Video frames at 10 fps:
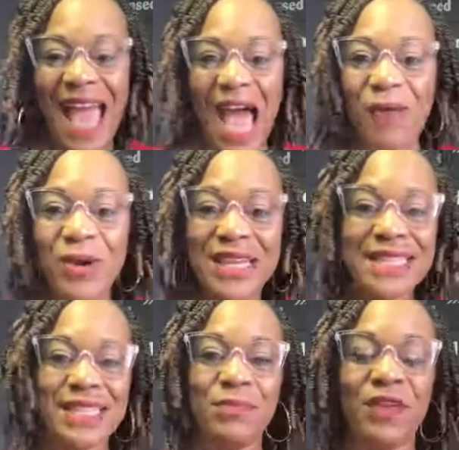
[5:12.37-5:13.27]
I want
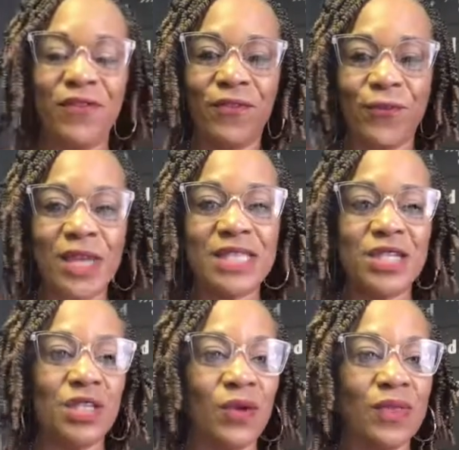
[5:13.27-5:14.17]
us to be free
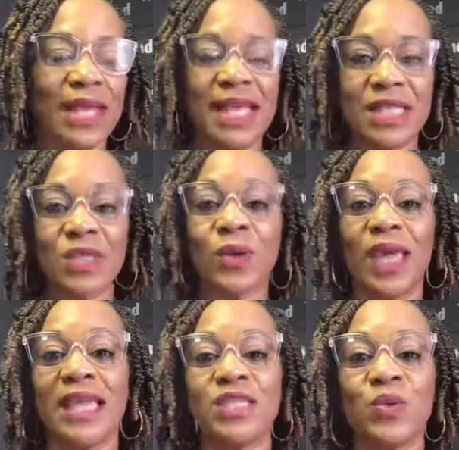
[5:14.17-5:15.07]
to know that it's
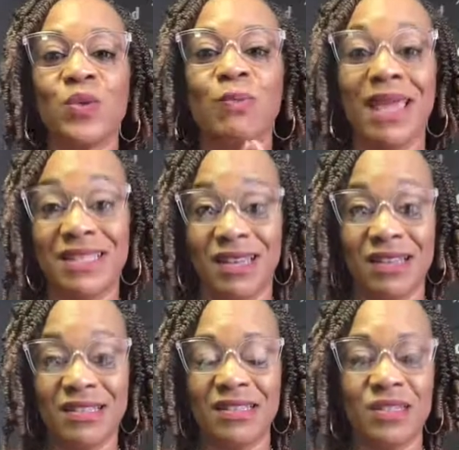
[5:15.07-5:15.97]
okay to make
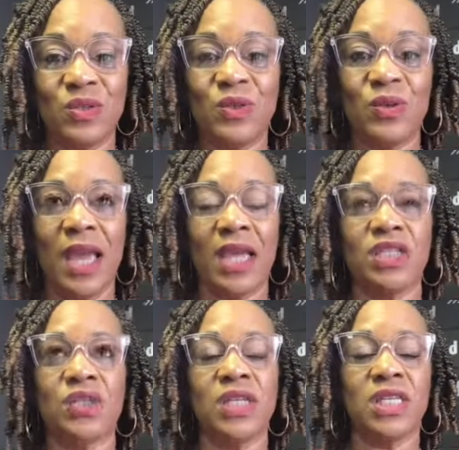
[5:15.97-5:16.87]
changes, to
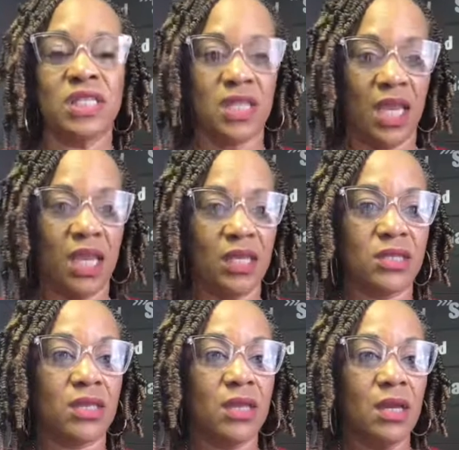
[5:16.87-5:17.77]
actually
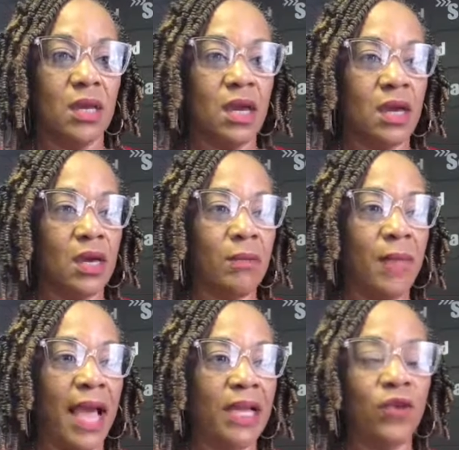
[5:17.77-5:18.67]
change.
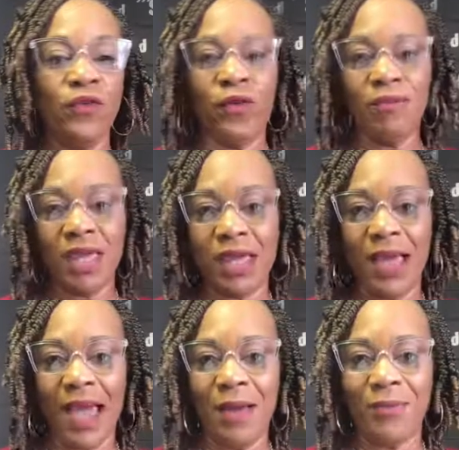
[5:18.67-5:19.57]
I know for me,
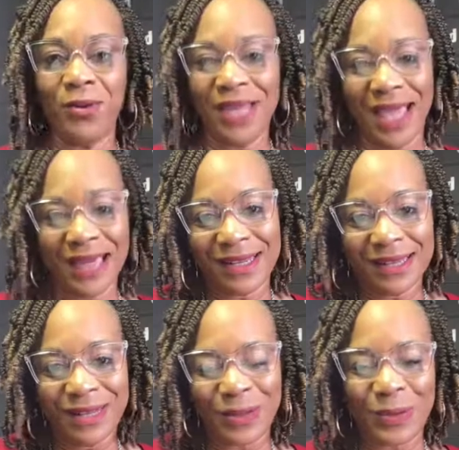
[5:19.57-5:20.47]
I'm pretty
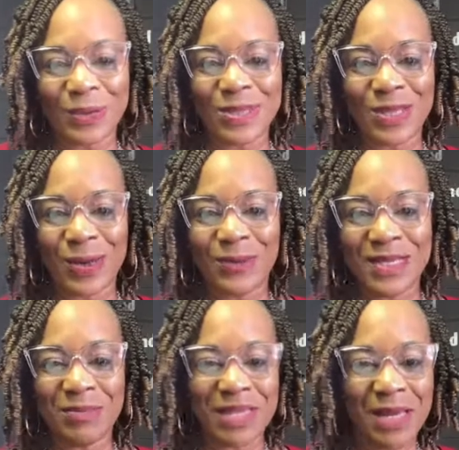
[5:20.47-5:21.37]
analytical, so
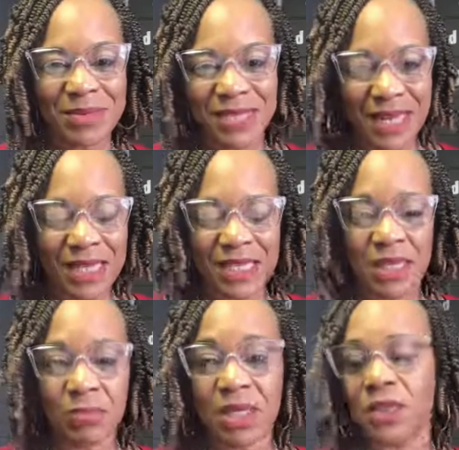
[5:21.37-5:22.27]
sometimes change
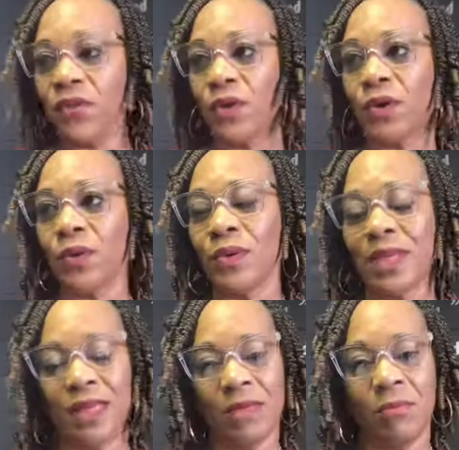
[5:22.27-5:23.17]
can be difficult.
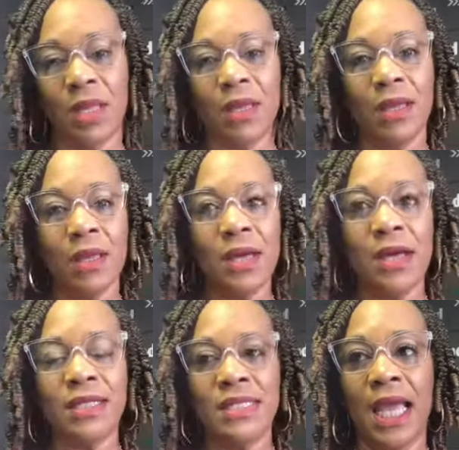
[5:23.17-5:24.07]
It can be
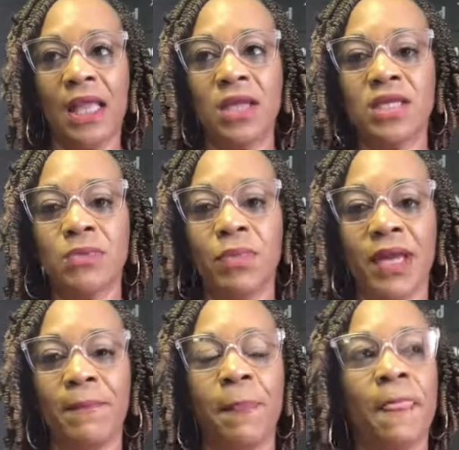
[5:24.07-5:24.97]
a challenge,
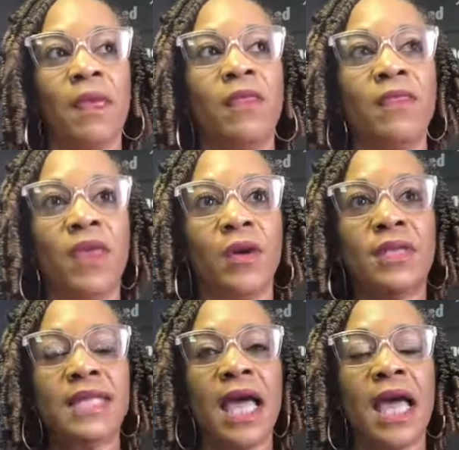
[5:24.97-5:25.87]
but there are
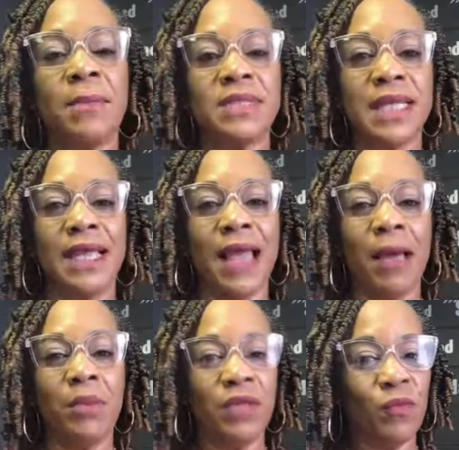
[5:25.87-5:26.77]
times that I
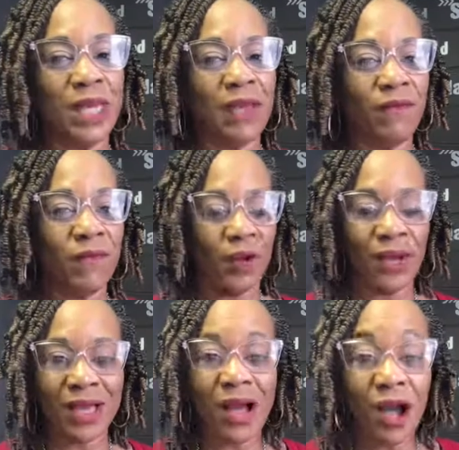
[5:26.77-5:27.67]
believe we get
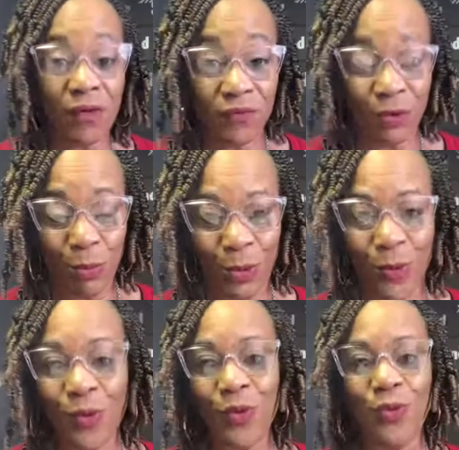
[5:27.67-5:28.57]
very
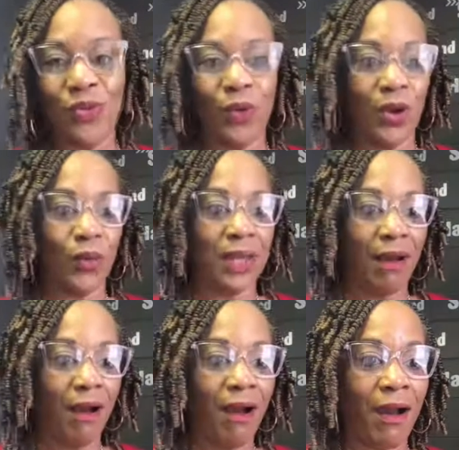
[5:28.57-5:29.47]
comfortable with where we
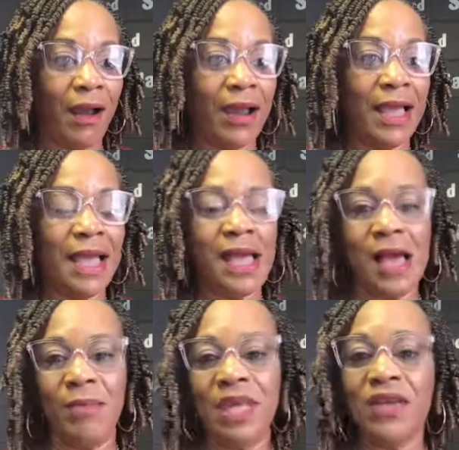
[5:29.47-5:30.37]
are,
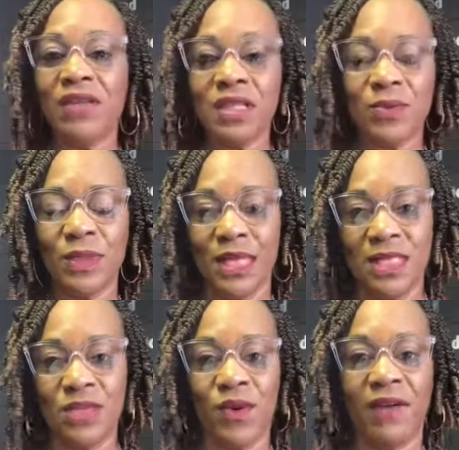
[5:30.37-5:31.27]
even as it
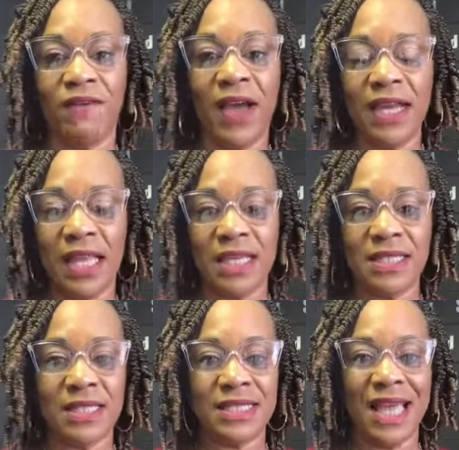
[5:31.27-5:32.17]
relates to our
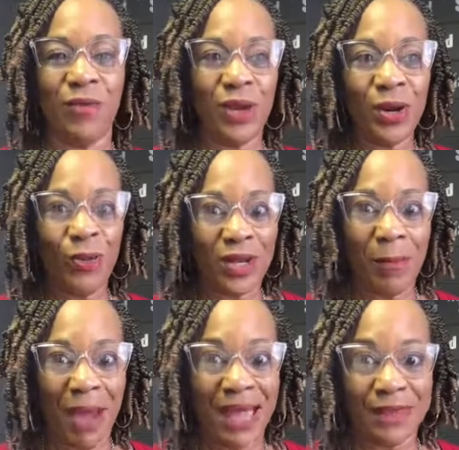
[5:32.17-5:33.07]
finances, and we don't want to
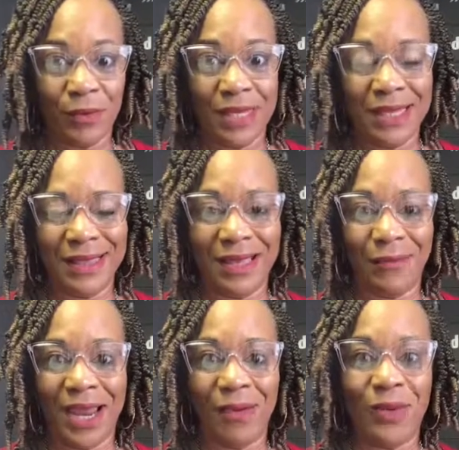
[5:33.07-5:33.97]
bother anything,
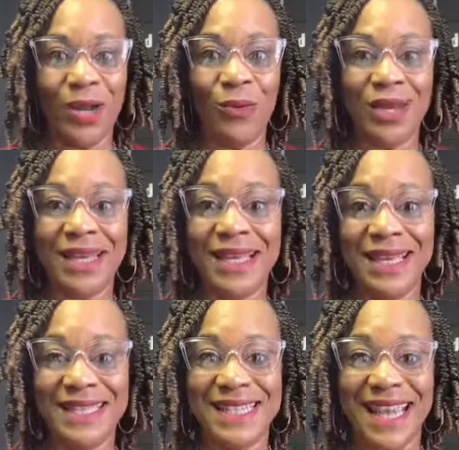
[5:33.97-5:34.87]
right? We don't want to
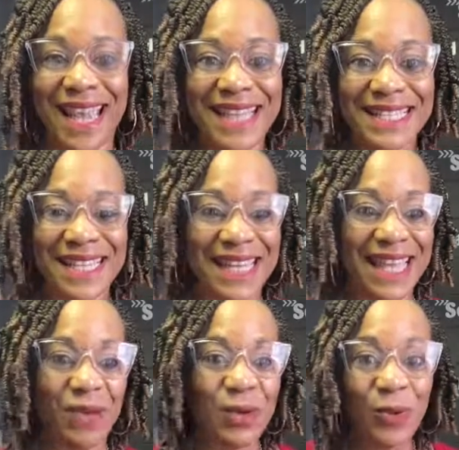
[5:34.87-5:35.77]
change
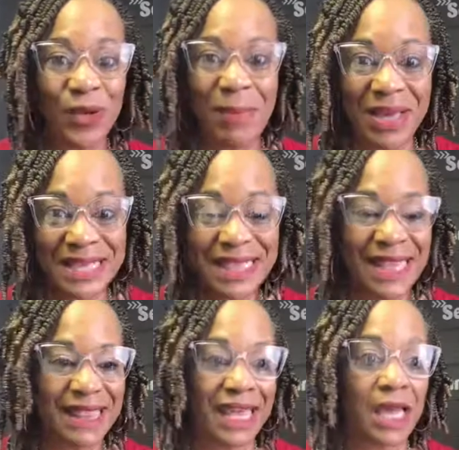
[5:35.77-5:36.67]
anything. We don't want to mess
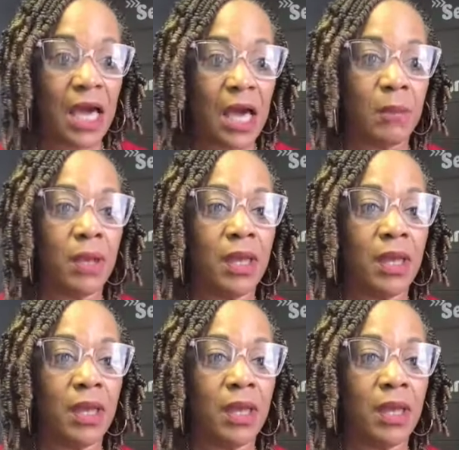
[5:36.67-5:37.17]
anything up.